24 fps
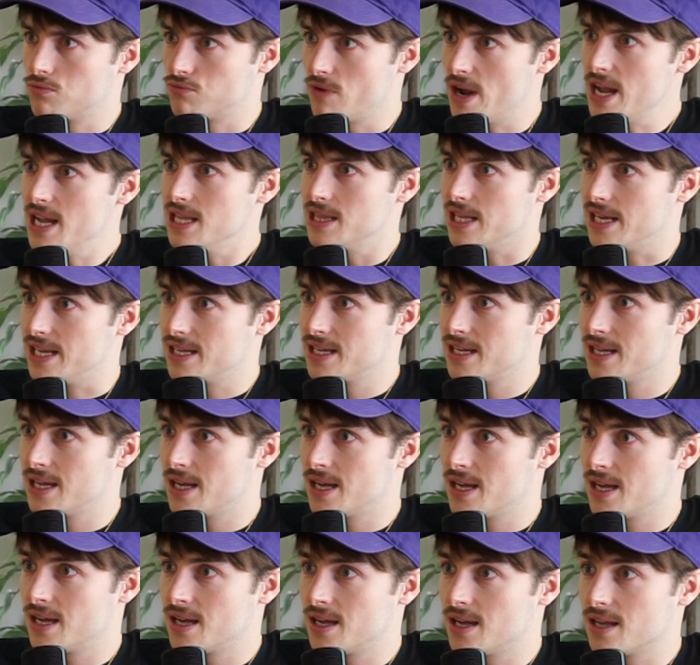so, really?
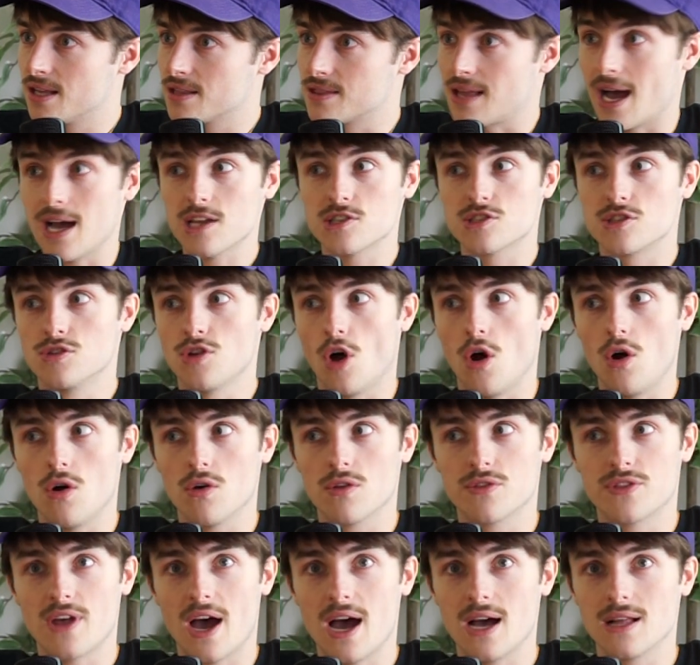Yeah. Quite. That's
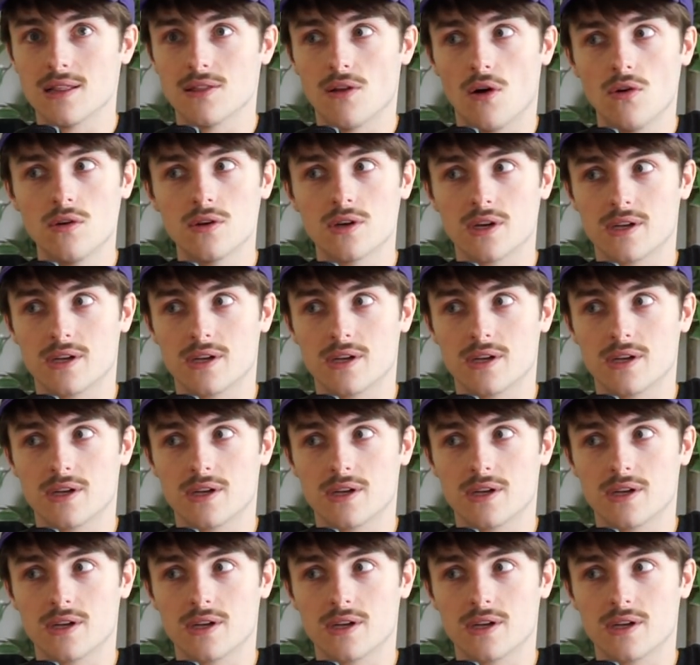not that long